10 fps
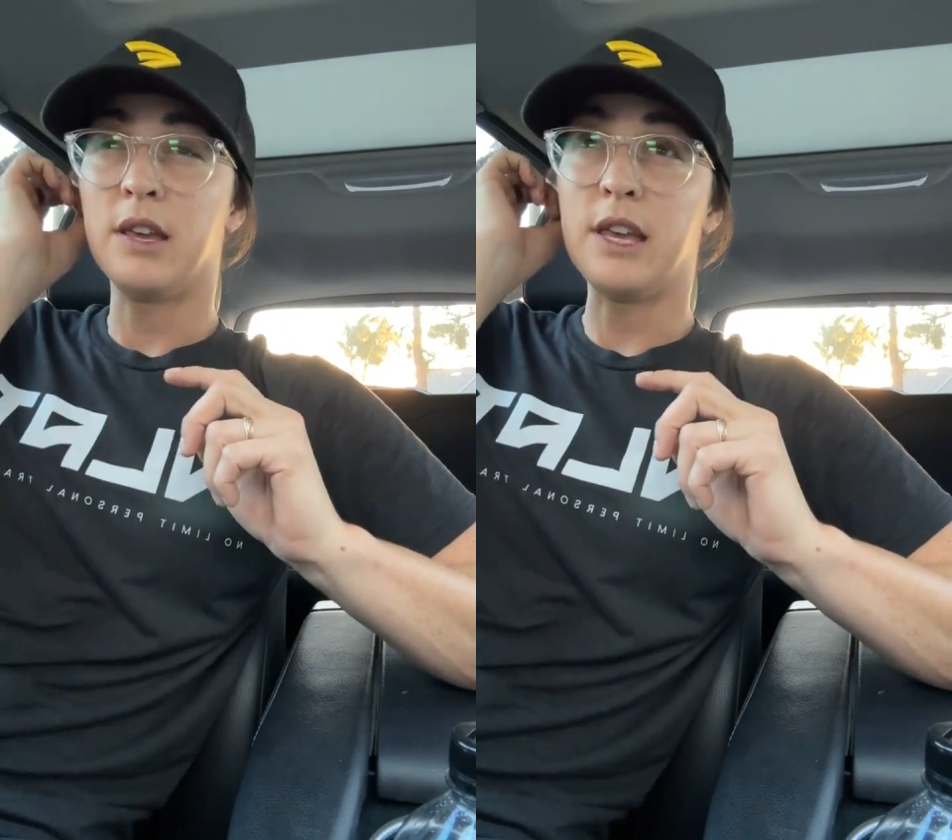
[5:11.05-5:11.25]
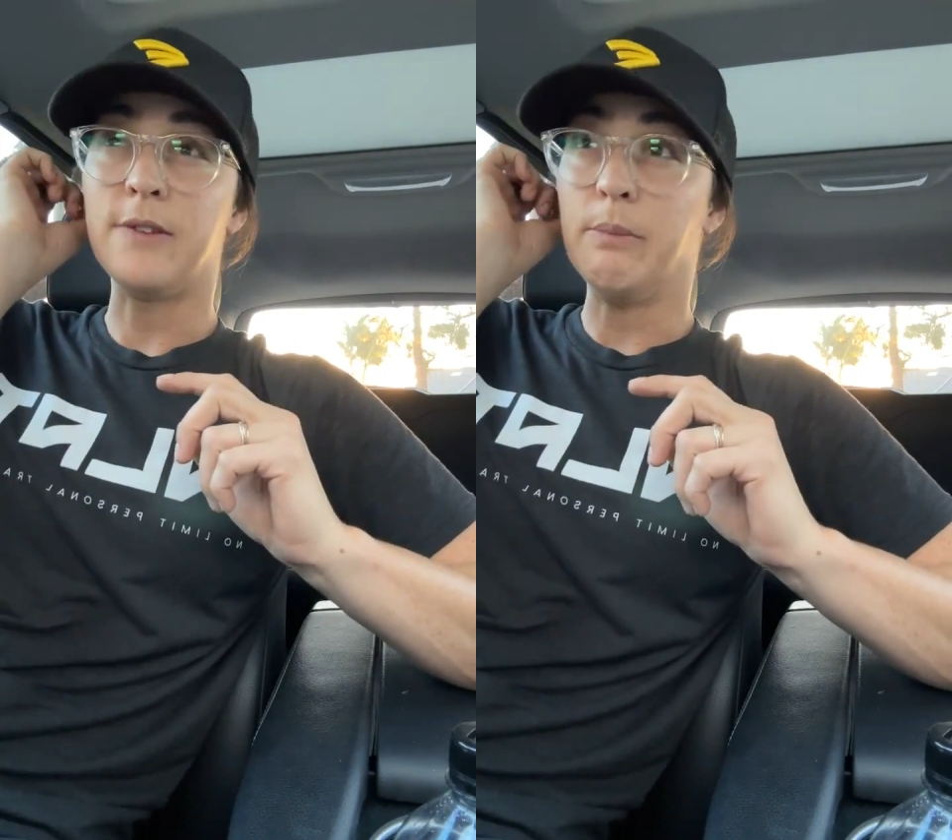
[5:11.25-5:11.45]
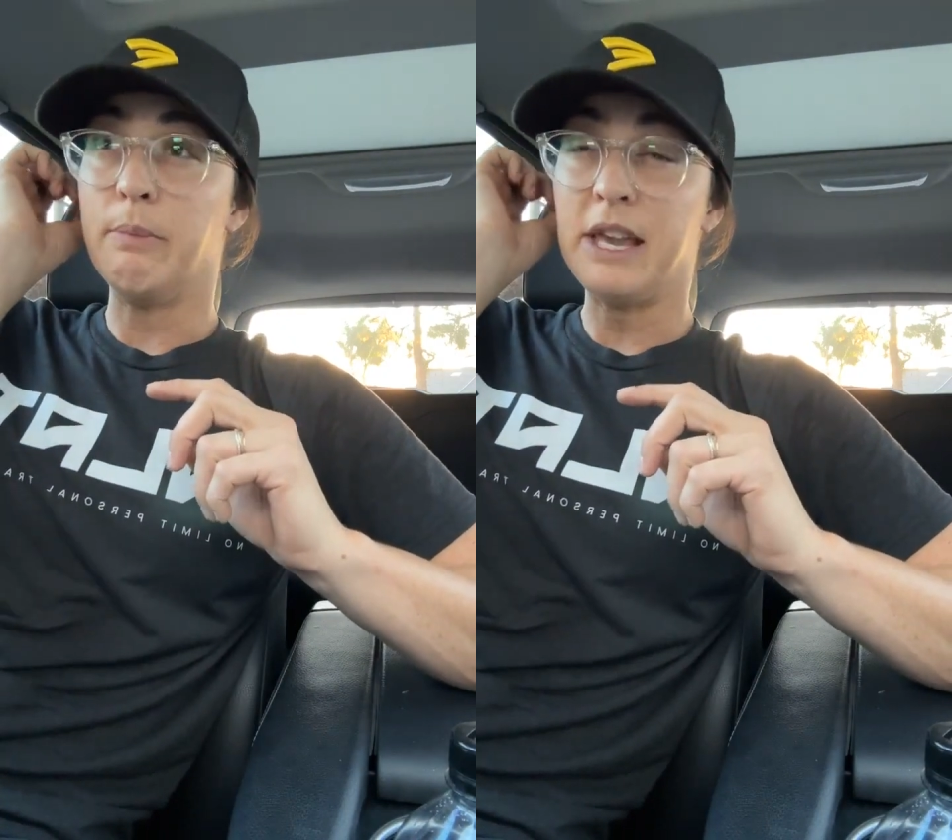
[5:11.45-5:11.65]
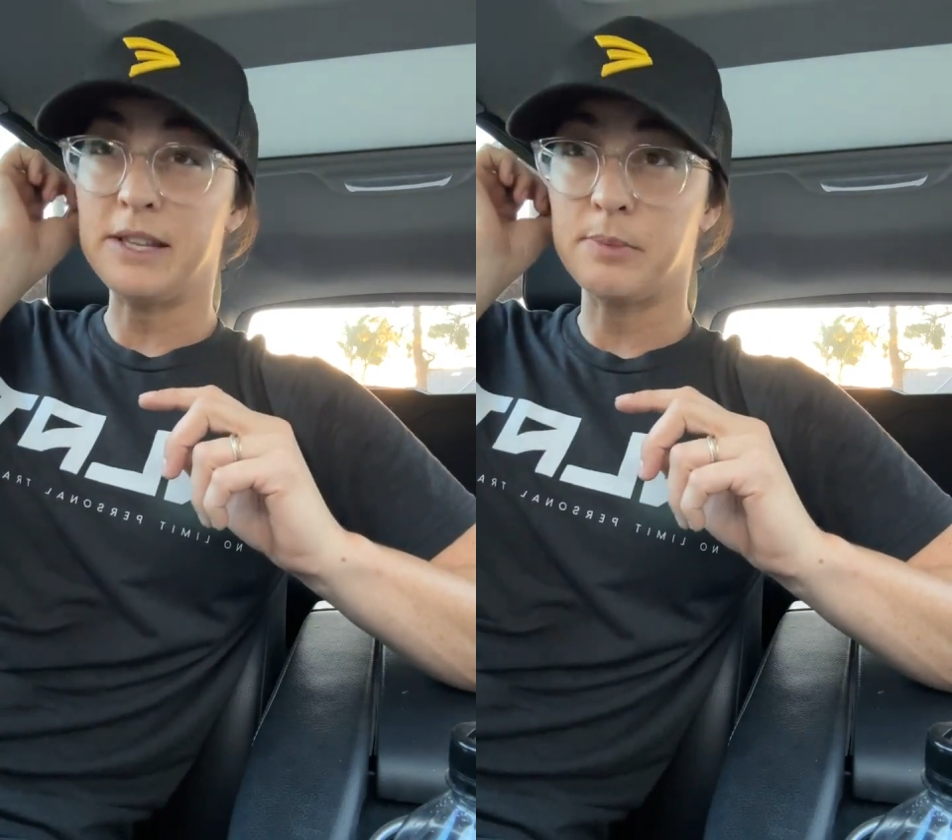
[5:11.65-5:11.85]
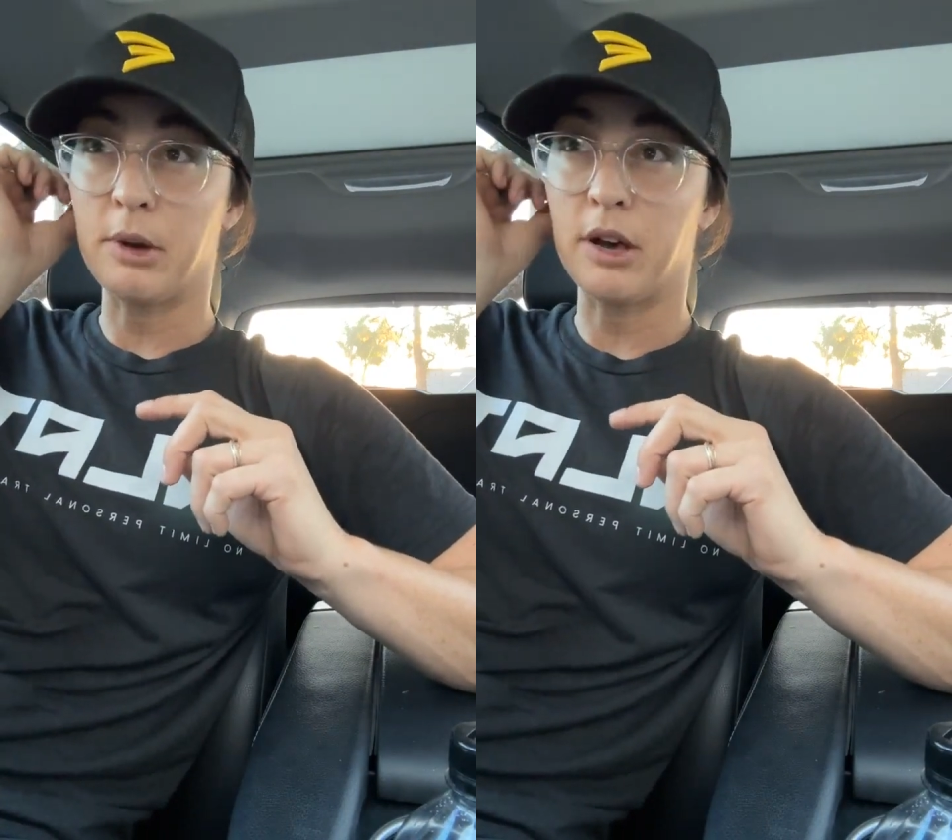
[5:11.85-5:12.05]
even
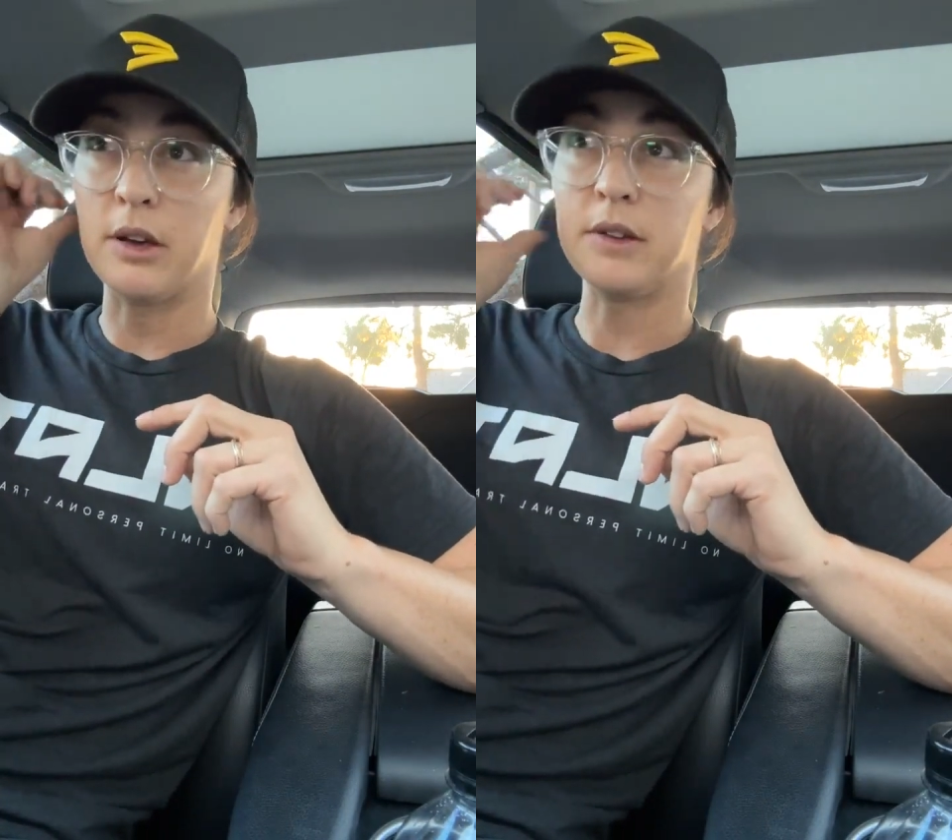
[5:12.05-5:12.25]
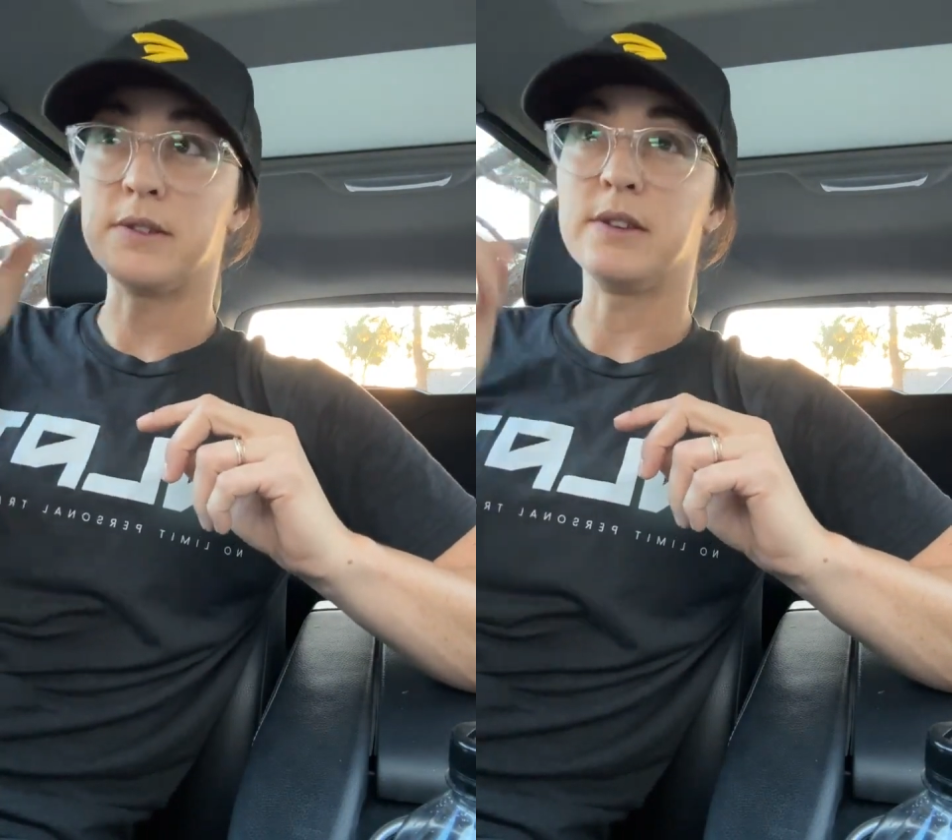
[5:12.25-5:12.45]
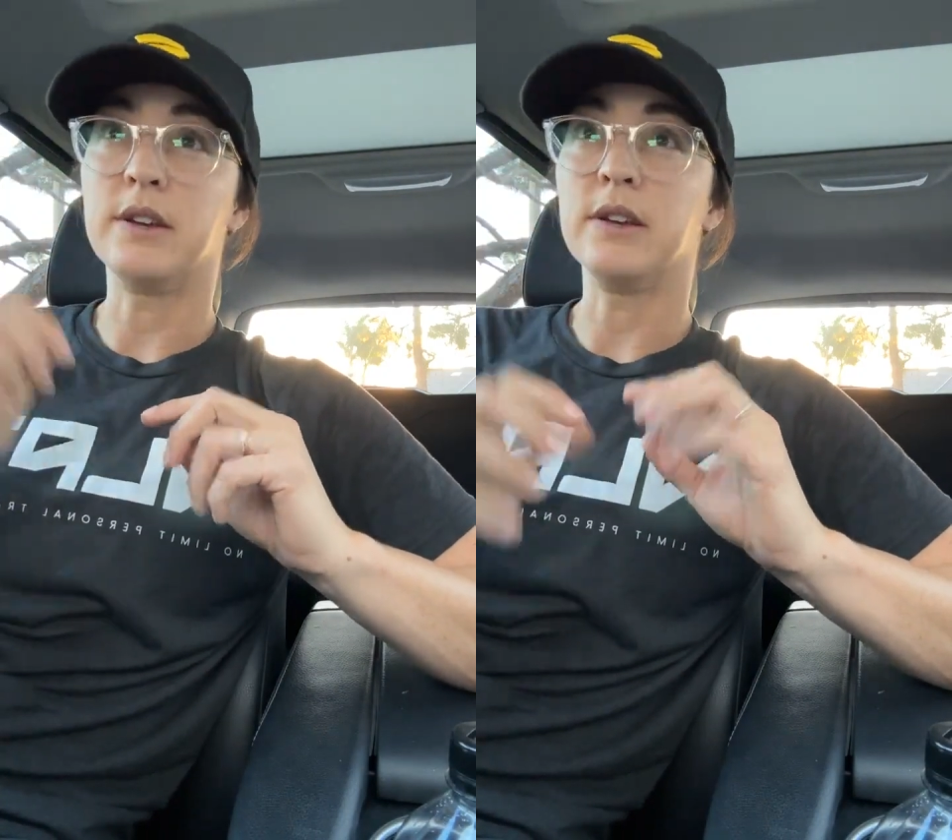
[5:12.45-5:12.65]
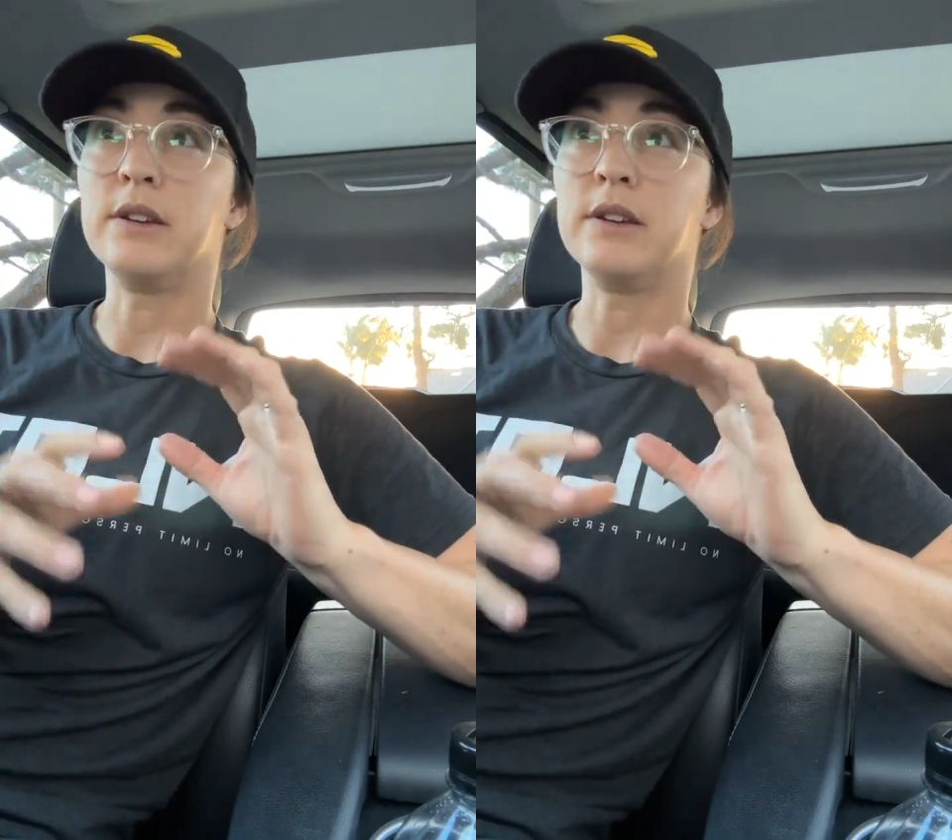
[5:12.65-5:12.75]
baseballs,